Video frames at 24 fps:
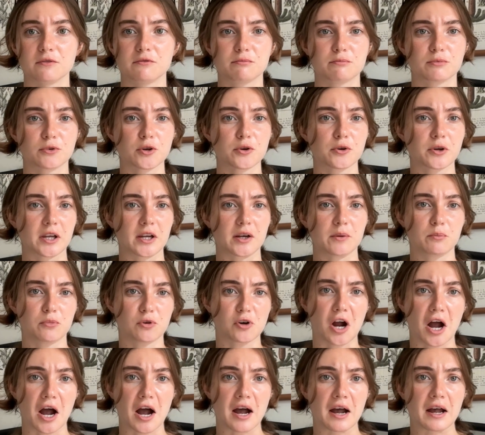broken
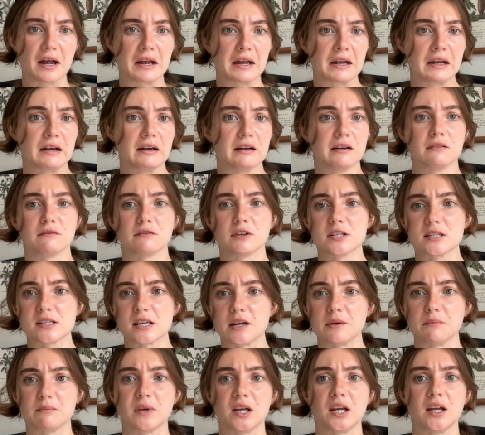pride and
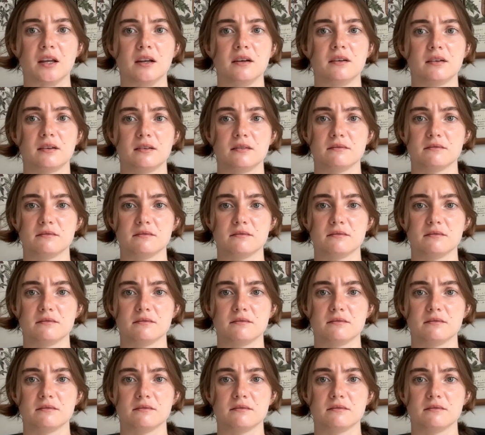resentment,